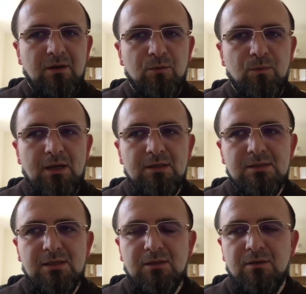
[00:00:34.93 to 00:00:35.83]
one
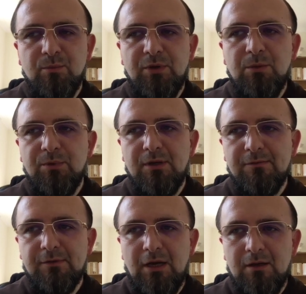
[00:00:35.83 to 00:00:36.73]
single people
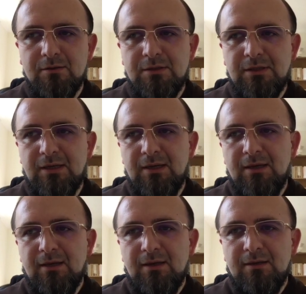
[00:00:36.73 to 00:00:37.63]
of God
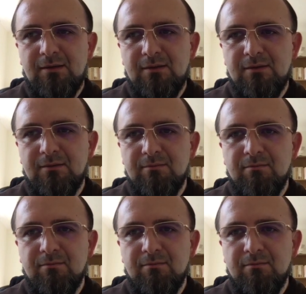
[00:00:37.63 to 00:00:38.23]
uh,